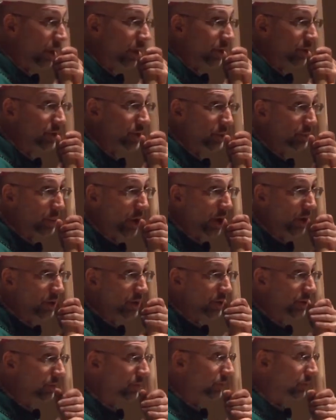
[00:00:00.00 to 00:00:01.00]
You see,
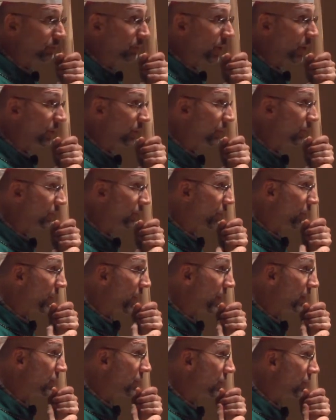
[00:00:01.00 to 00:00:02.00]
part of the
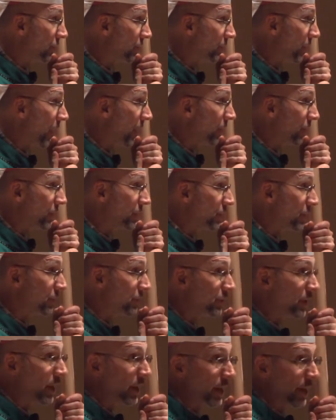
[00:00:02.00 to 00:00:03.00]
vocation of marriage
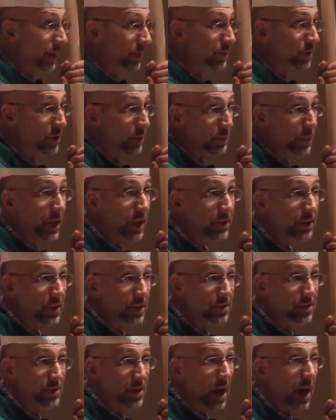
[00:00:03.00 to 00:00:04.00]
is to be
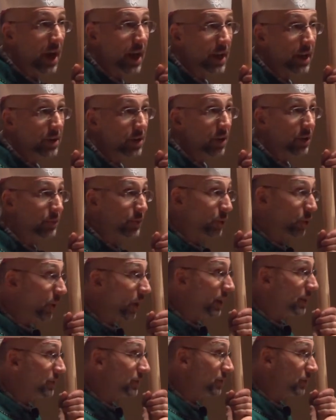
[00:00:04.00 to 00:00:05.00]
the sign of
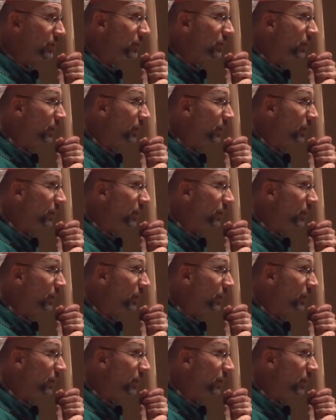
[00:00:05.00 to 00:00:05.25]
Christ's